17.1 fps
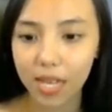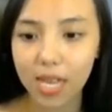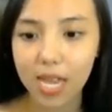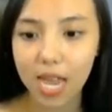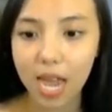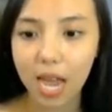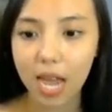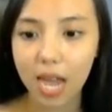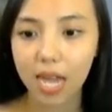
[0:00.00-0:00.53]
In
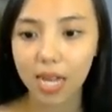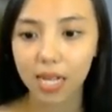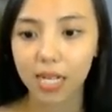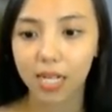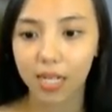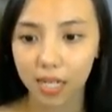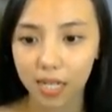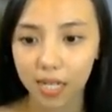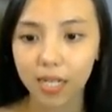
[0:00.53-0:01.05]
this case, they're
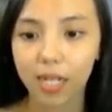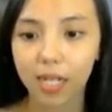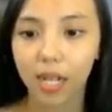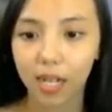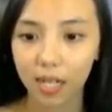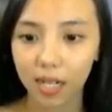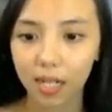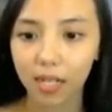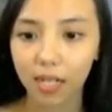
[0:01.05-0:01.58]
all int.